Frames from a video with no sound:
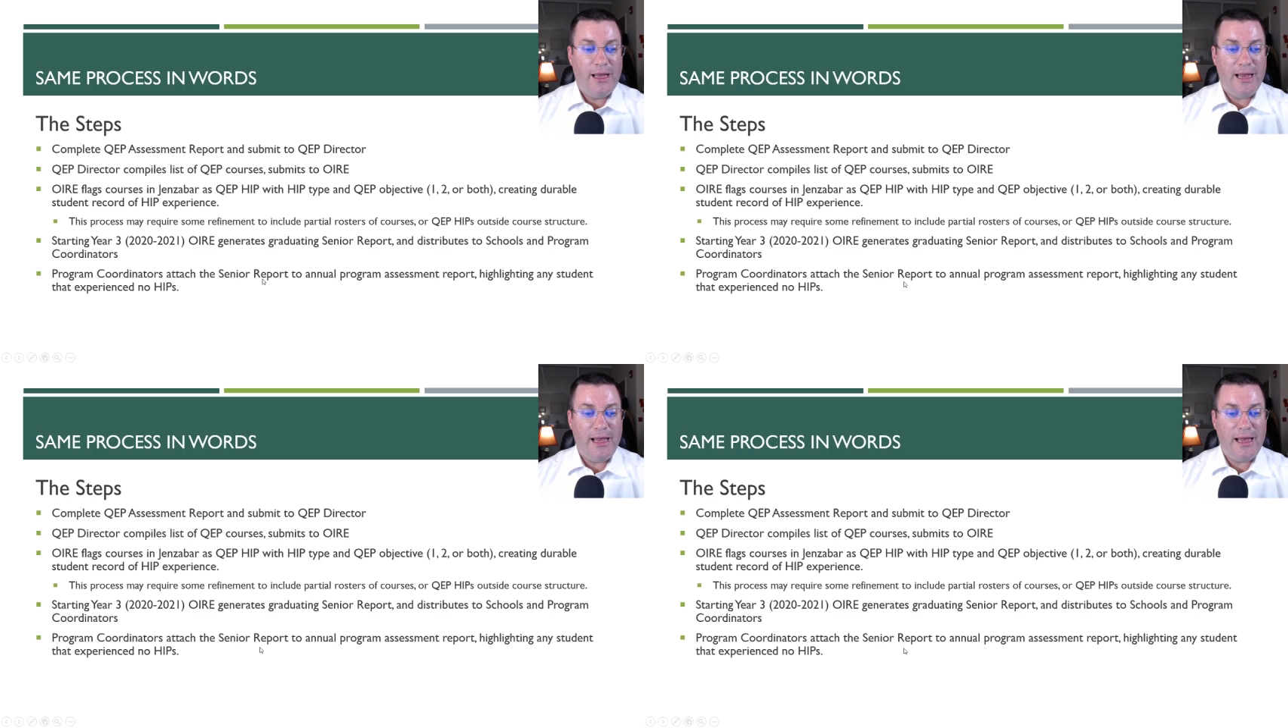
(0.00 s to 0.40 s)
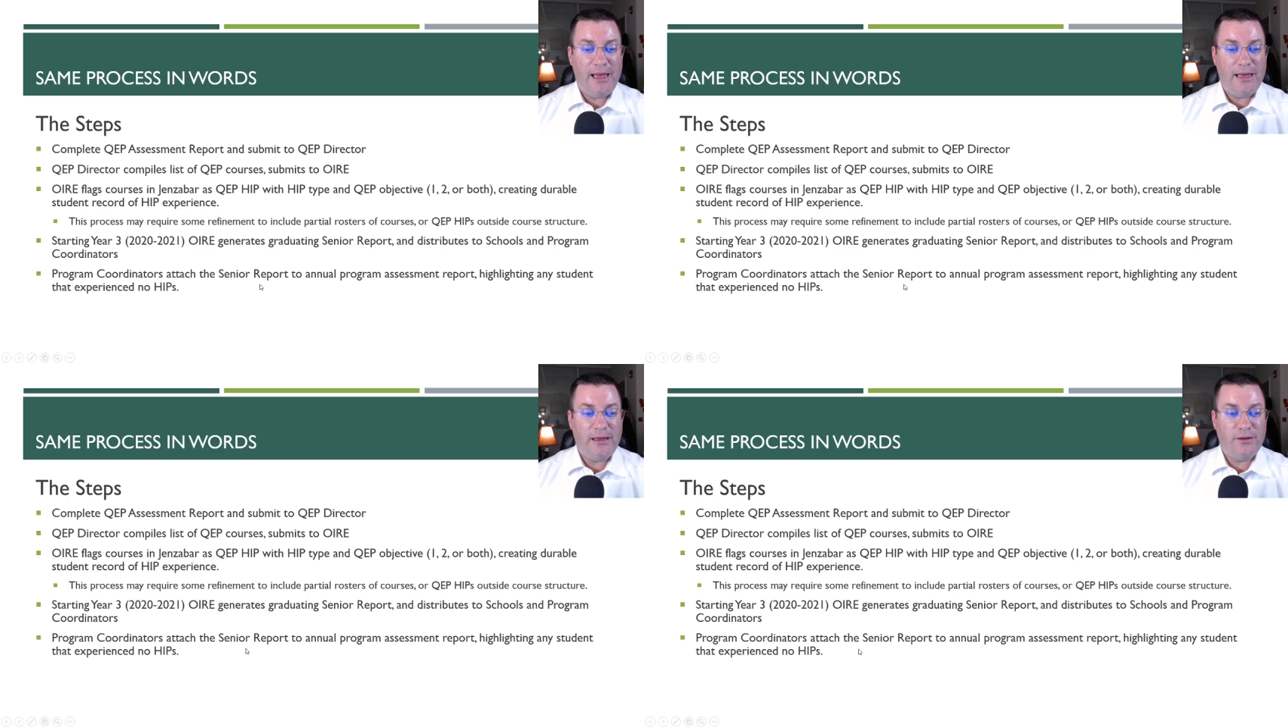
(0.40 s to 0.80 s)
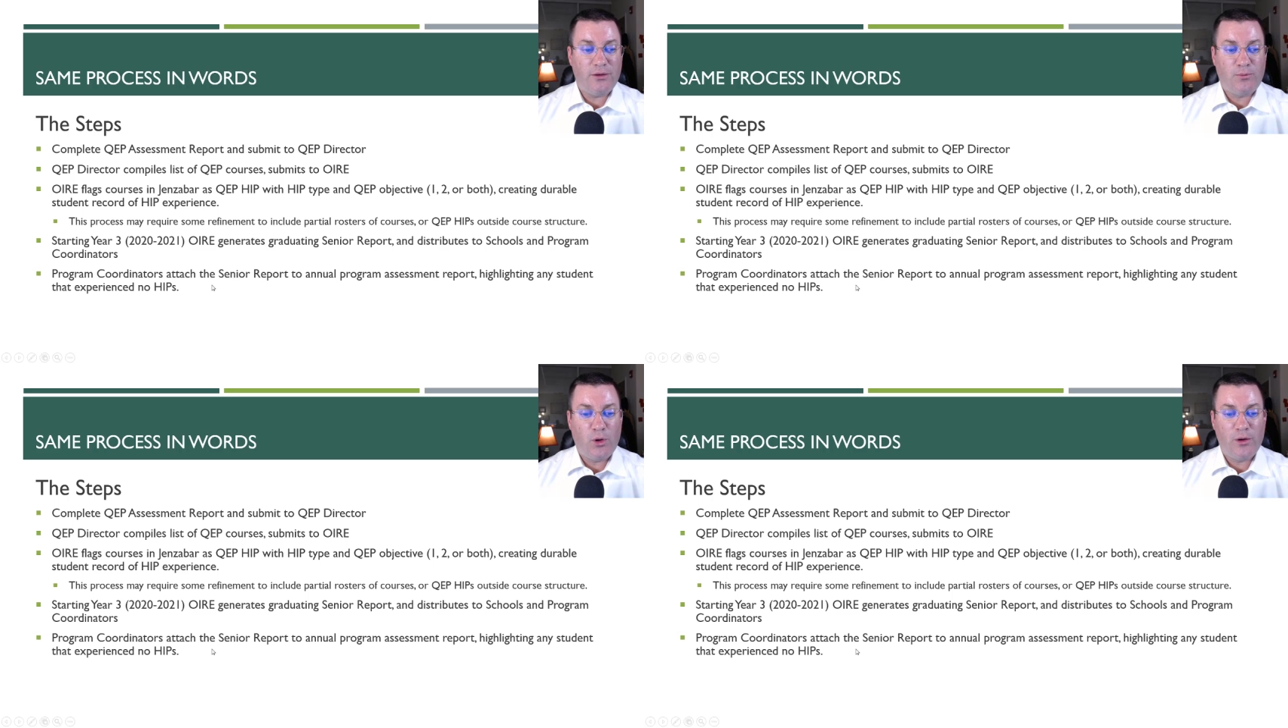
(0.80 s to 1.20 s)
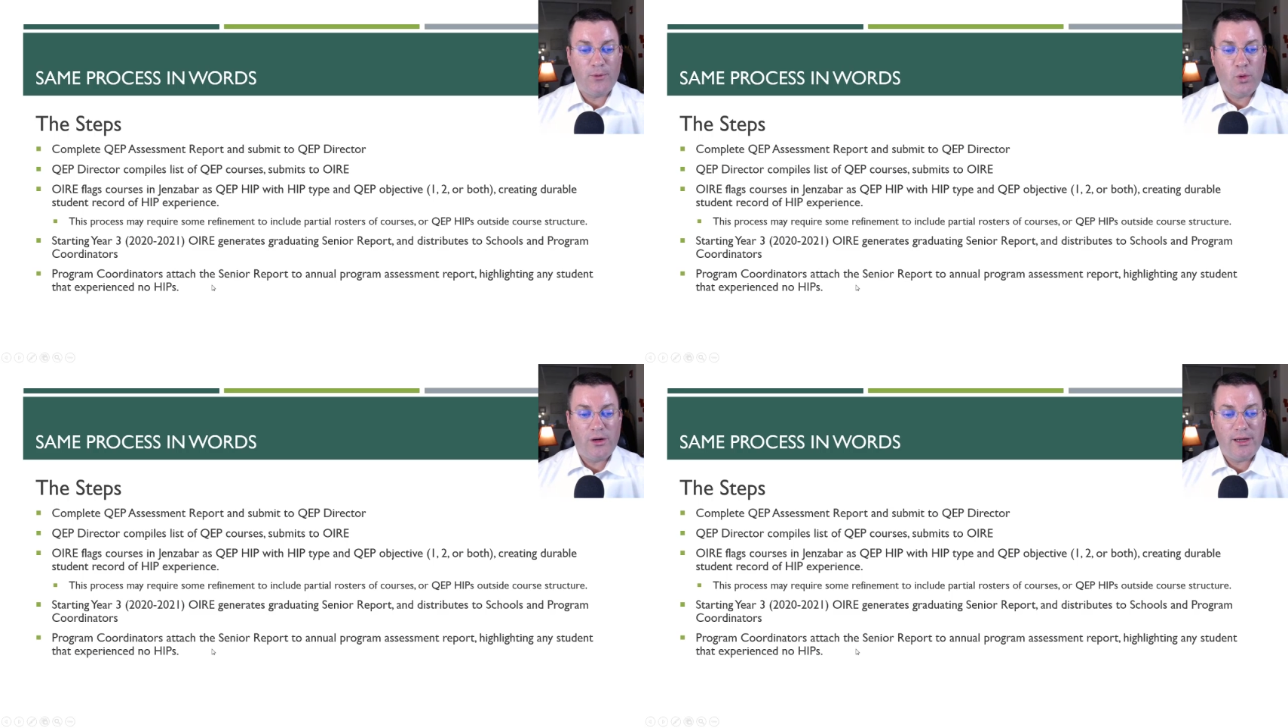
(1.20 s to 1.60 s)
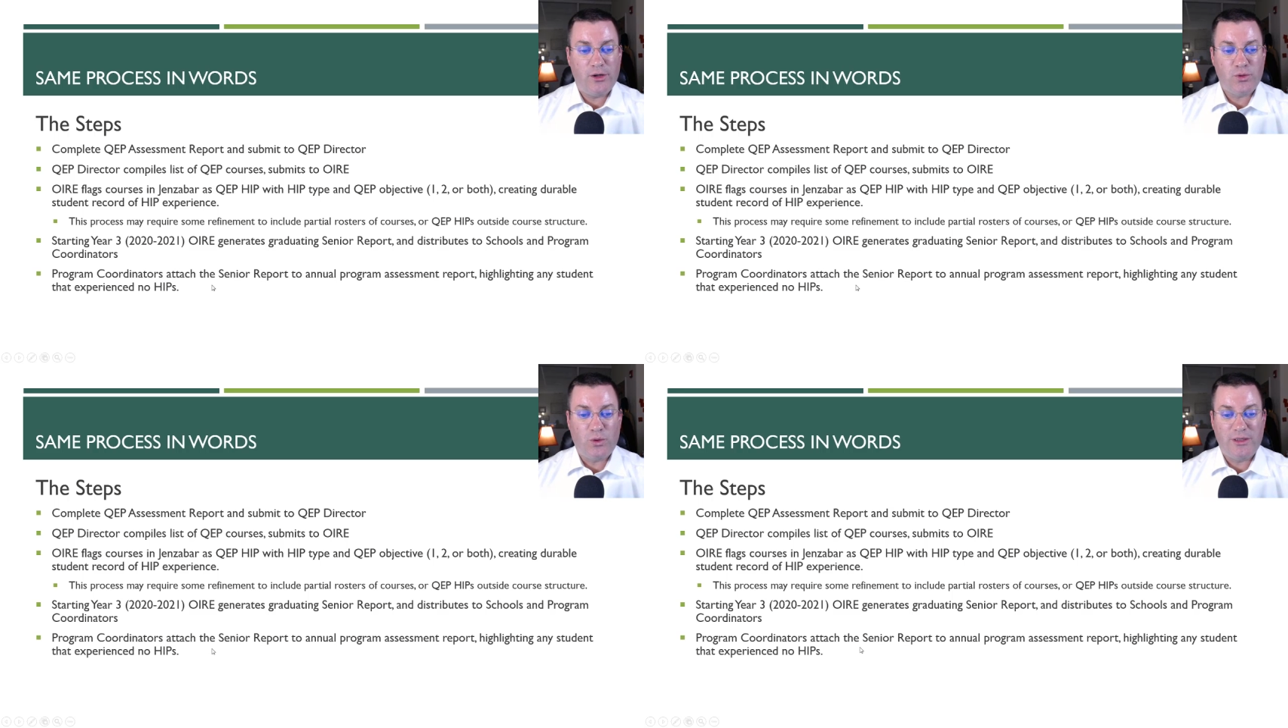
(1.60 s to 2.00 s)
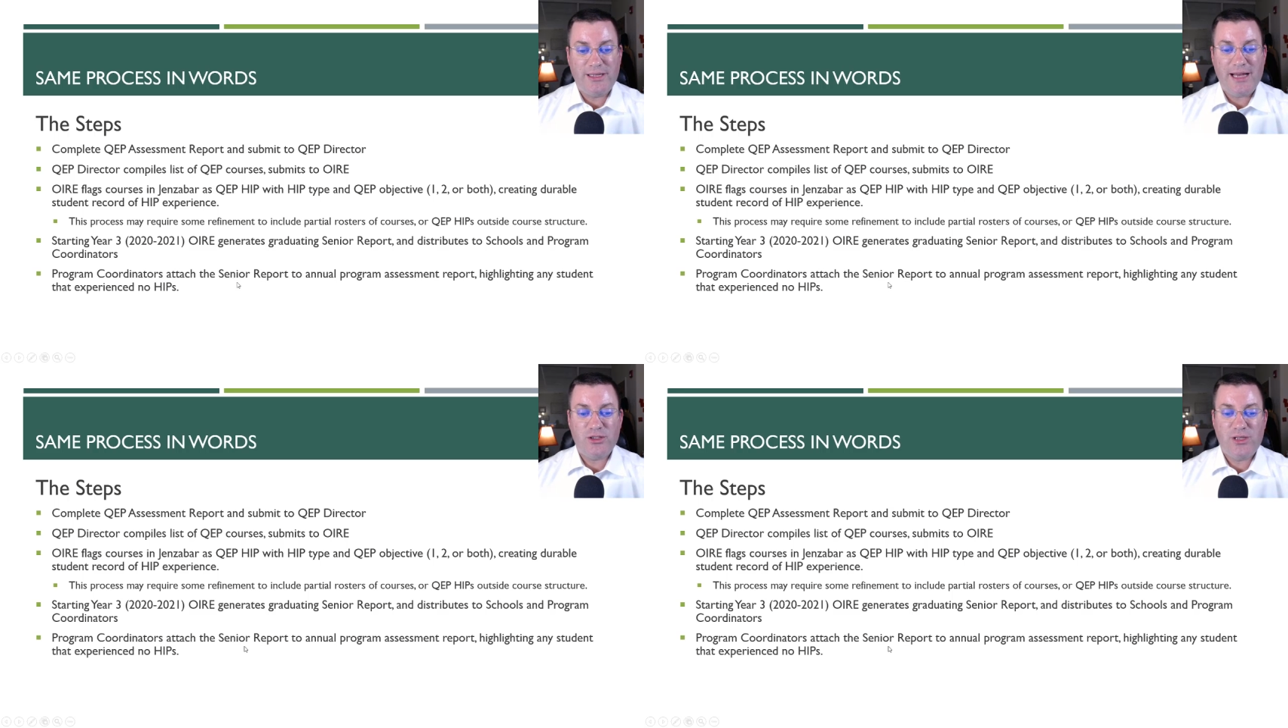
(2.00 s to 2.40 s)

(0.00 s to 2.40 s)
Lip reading: and the program coordinators will attach